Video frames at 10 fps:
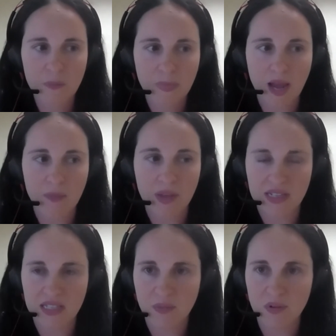
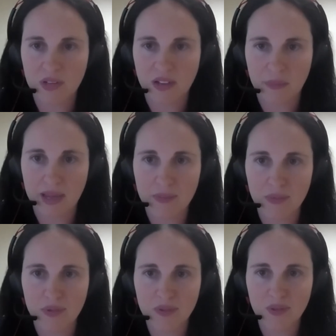and support young
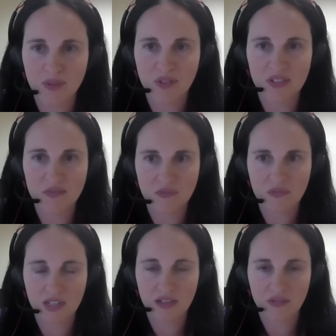people through this
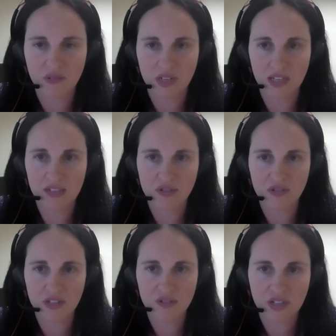really, really
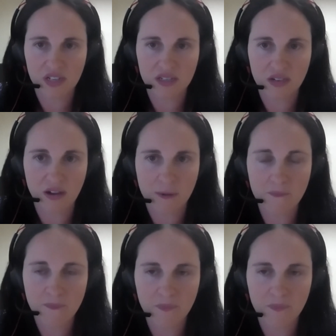tricky time.